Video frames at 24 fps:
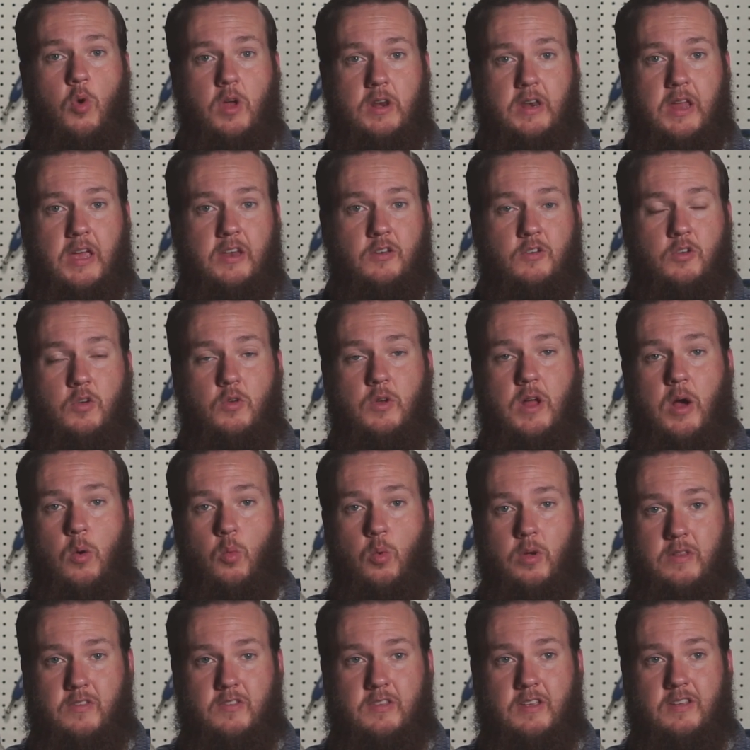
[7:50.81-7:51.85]
one ninety-two
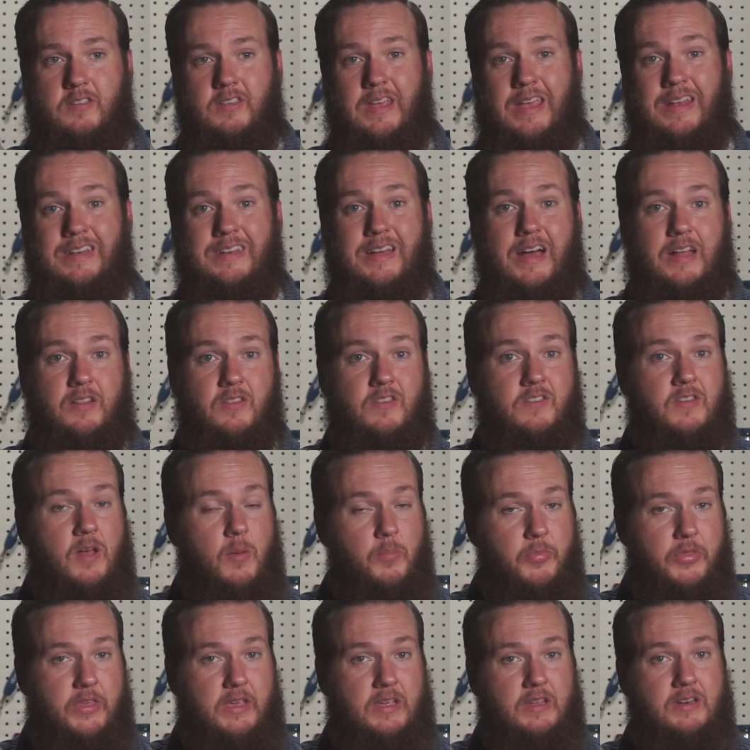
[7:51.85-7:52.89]
dot one sixty-eight dot
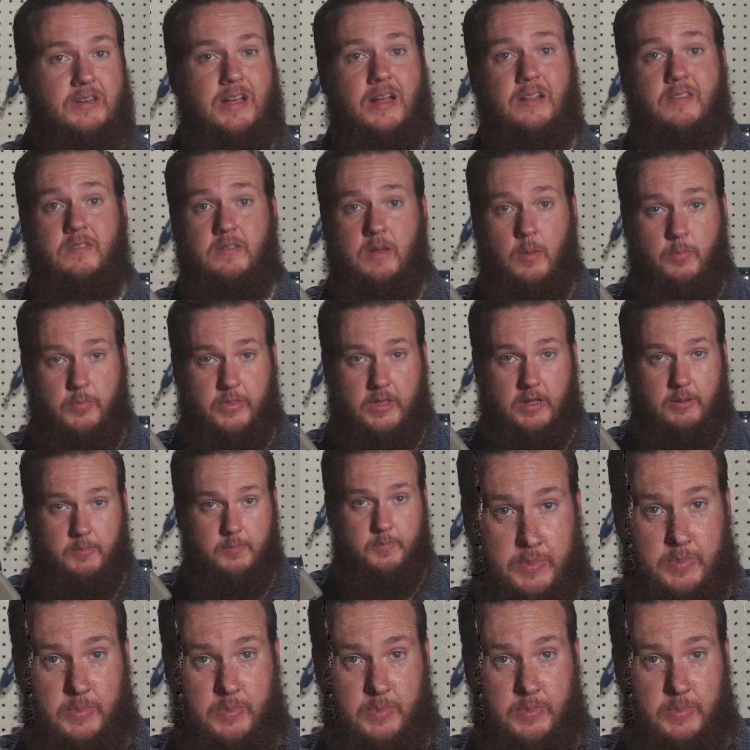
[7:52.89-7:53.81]
something dot something.